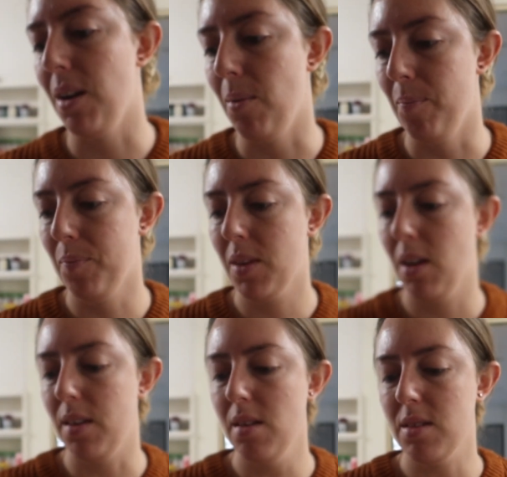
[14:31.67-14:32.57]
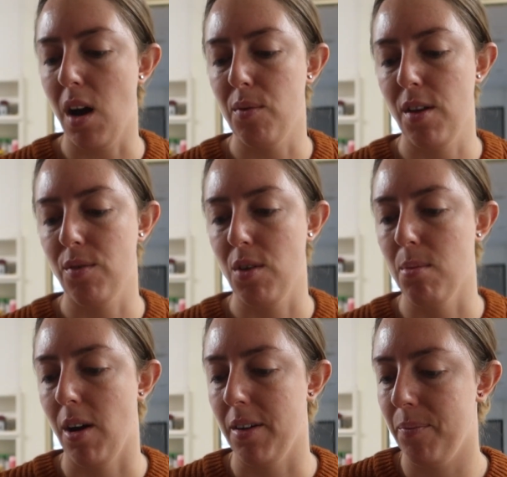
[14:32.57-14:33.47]
I think it was halfway through
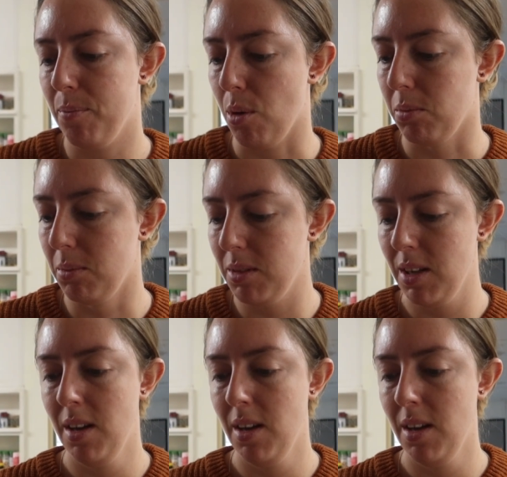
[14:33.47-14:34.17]
my problems.